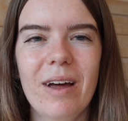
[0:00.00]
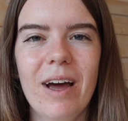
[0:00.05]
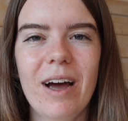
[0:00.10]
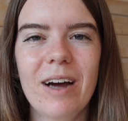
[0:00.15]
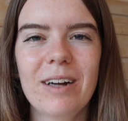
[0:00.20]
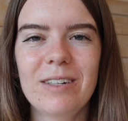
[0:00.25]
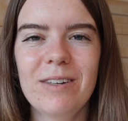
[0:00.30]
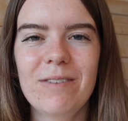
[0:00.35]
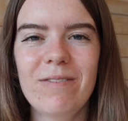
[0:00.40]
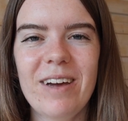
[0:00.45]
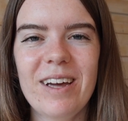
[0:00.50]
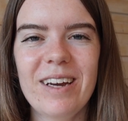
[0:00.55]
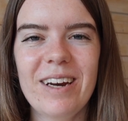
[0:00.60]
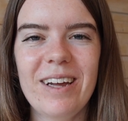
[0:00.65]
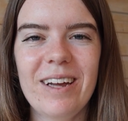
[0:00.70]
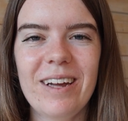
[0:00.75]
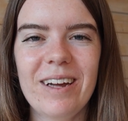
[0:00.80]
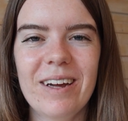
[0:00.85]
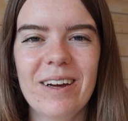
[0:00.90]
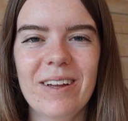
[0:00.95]

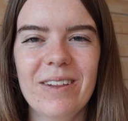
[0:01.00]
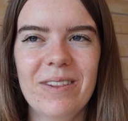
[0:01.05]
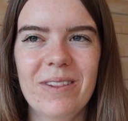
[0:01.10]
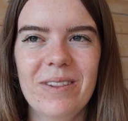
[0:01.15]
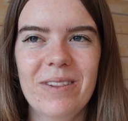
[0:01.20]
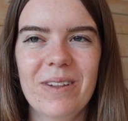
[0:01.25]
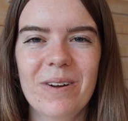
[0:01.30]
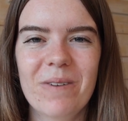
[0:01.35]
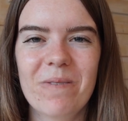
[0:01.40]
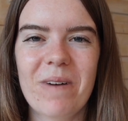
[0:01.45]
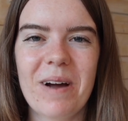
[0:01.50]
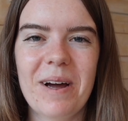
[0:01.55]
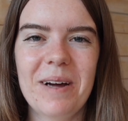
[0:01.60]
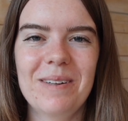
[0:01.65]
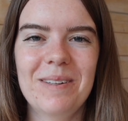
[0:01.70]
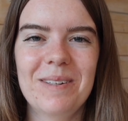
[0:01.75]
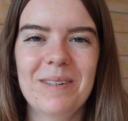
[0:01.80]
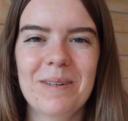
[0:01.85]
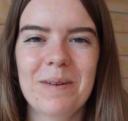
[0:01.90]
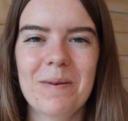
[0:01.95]
activating the
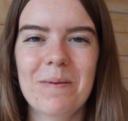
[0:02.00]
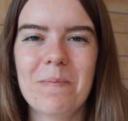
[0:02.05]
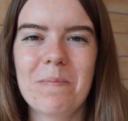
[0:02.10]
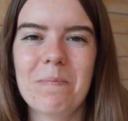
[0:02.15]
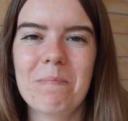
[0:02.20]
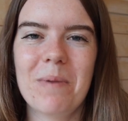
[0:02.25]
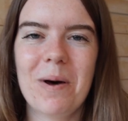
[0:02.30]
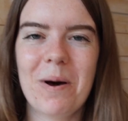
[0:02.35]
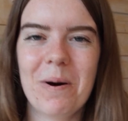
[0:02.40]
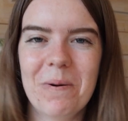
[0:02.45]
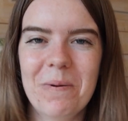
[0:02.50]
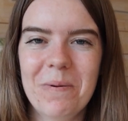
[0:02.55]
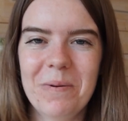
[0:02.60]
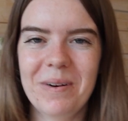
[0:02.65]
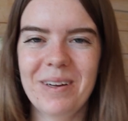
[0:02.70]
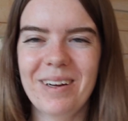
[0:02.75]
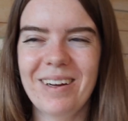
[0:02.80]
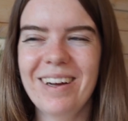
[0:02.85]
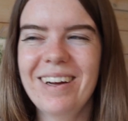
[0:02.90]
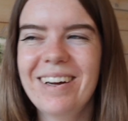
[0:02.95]
right mode.